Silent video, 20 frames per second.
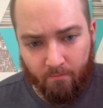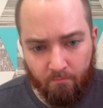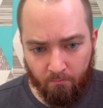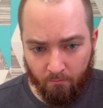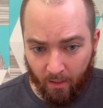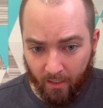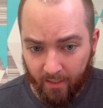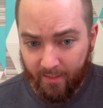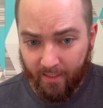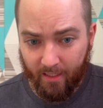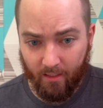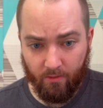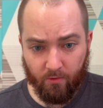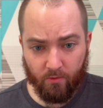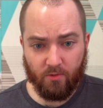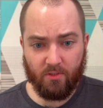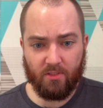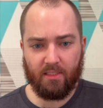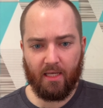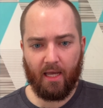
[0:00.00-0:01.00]
Monday
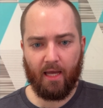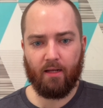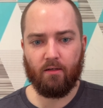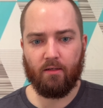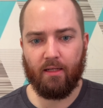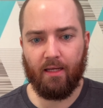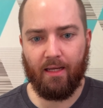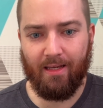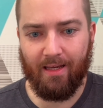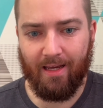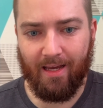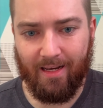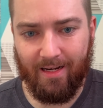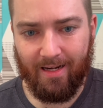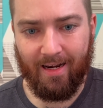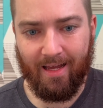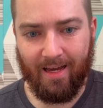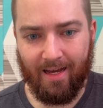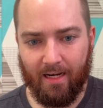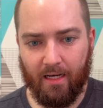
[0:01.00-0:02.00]
through Saturday at
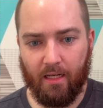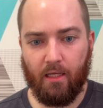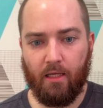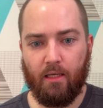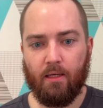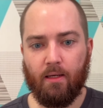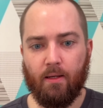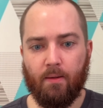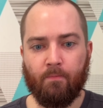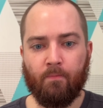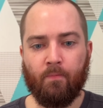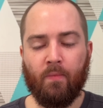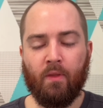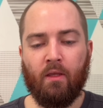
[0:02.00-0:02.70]
9 a.m.